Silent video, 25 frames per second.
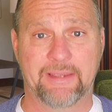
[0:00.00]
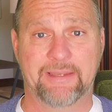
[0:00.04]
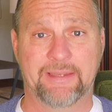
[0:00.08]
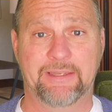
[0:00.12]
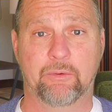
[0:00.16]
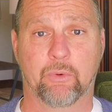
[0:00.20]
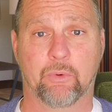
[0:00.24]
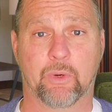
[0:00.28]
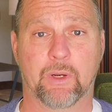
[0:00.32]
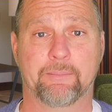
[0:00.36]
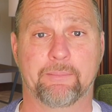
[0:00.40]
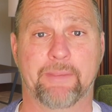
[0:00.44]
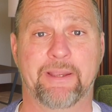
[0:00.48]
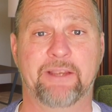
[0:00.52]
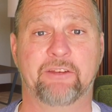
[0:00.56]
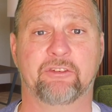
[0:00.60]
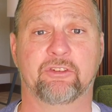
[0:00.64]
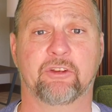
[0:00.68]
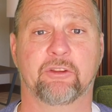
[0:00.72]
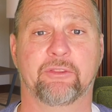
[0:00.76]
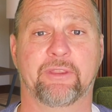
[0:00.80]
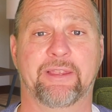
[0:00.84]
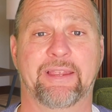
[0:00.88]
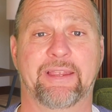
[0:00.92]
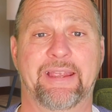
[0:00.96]
you want to make
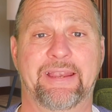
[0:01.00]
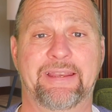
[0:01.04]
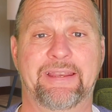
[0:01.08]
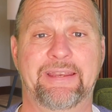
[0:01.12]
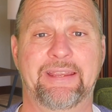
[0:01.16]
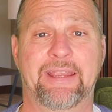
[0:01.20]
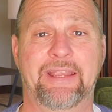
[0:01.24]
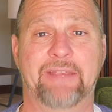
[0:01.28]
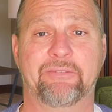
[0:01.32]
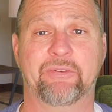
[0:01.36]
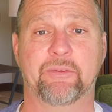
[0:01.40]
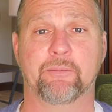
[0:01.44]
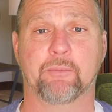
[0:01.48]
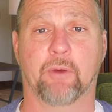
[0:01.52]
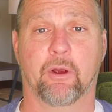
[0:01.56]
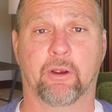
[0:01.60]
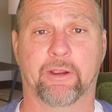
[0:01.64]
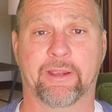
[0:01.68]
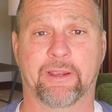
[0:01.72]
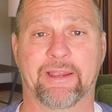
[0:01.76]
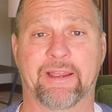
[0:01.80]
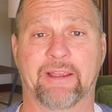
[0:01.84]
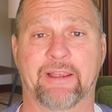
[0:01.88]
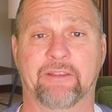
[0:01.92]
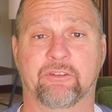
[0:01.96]
sure that any given
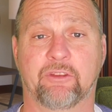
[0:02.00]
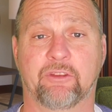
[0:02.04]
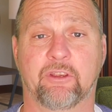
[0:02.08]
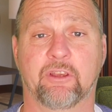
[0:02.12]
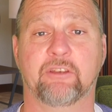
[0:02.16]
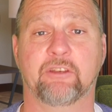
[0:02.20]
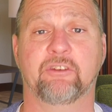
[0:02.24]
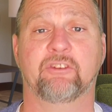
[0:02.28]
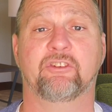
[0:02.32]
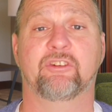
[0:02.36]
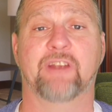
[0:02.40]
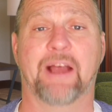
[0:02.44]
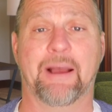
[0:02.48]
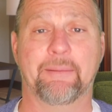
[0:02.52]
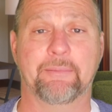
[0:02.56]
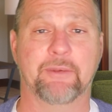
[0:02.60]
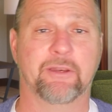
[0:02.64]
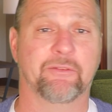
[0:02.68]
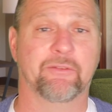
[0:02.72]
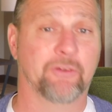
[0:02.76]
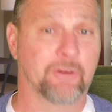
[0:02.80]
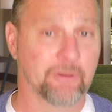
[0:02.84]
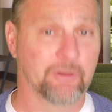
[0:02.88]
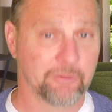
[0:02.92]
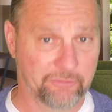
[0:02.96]
market has good job
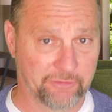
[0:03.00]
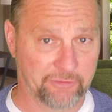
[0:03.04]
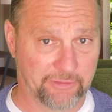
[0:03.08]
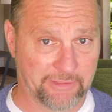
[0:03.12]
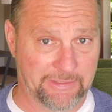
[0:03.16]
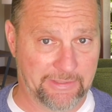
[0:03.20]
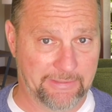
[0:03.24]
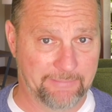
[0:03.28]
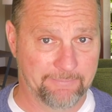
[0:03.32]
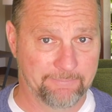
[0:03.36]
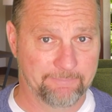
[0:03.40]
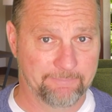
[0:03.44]
diversity.